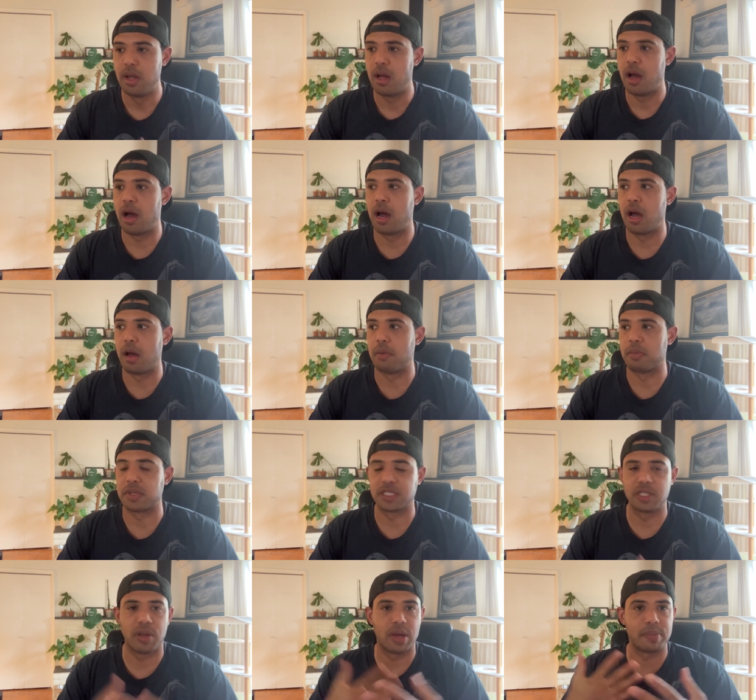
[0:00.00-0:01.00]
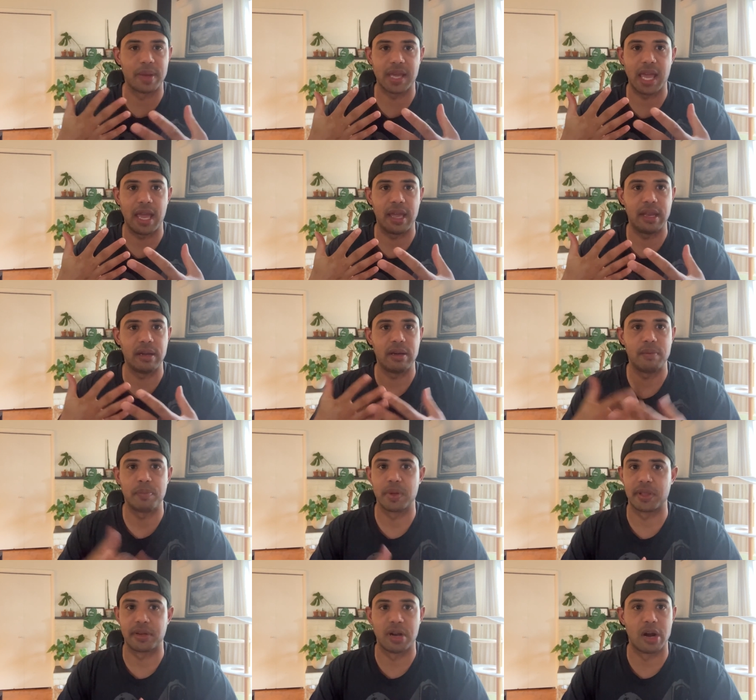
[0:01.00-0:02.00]
Um, I still had my cane,
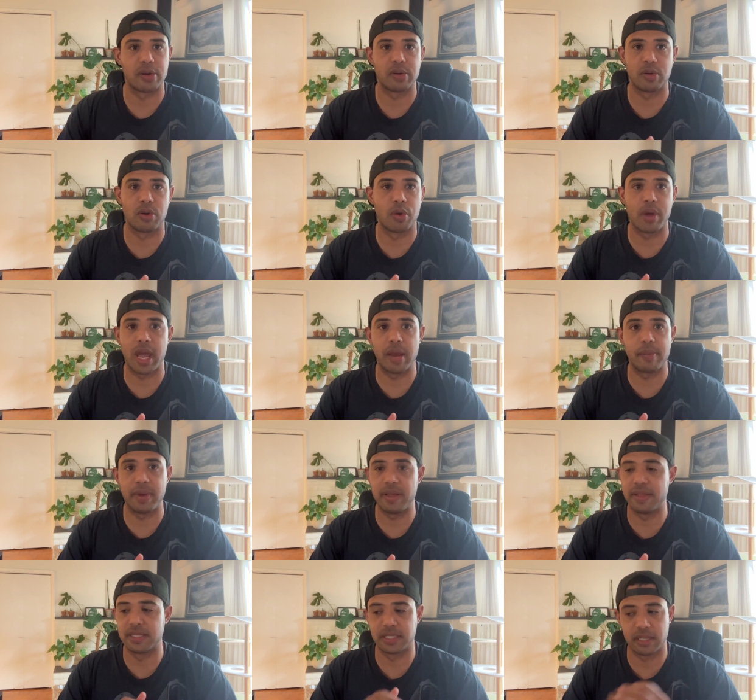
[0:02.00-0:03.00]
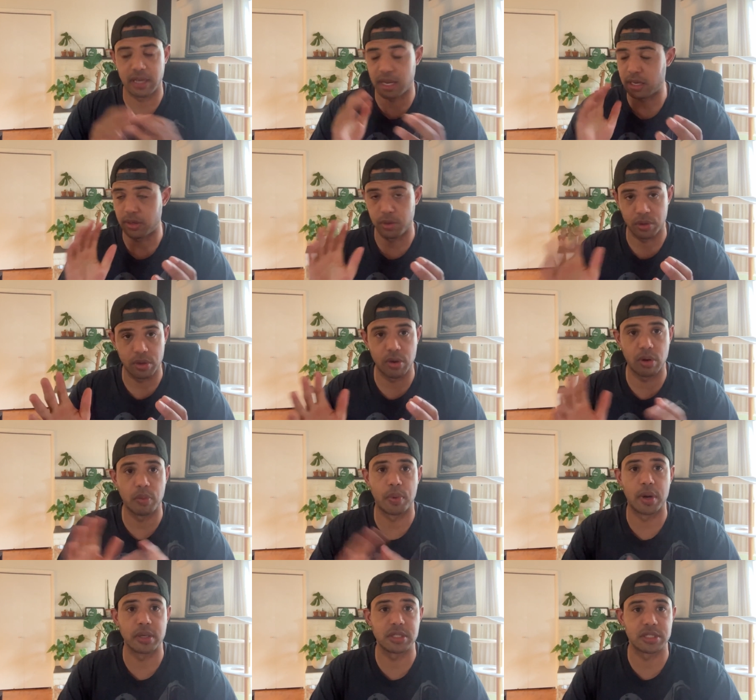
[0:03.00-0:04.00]
but the doctor okayed me. They said, hey, you can go to
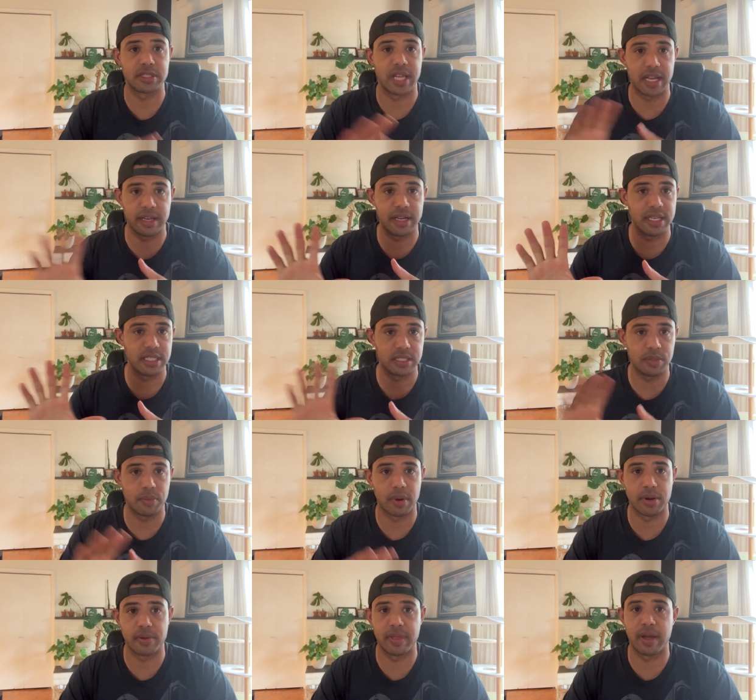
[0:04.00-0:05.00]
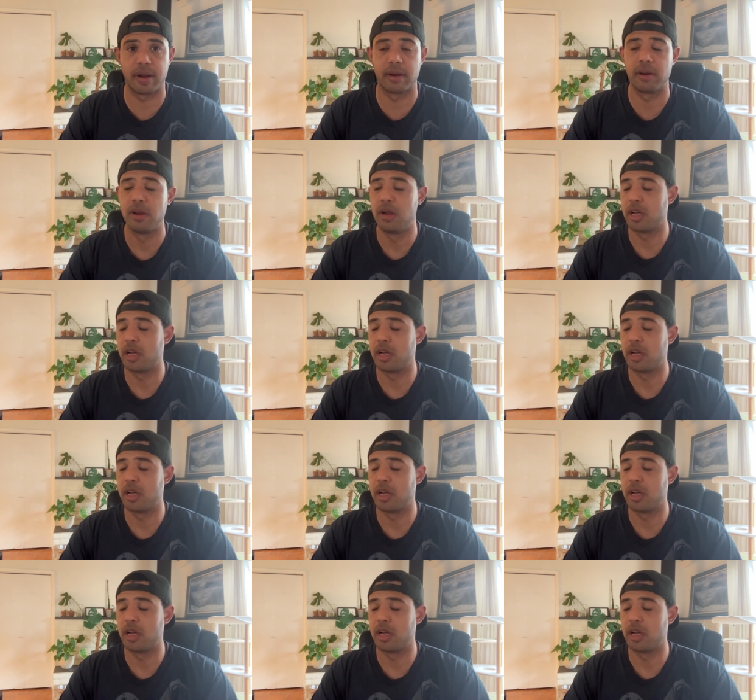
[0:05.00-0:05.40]
work, just take it easy while you're there.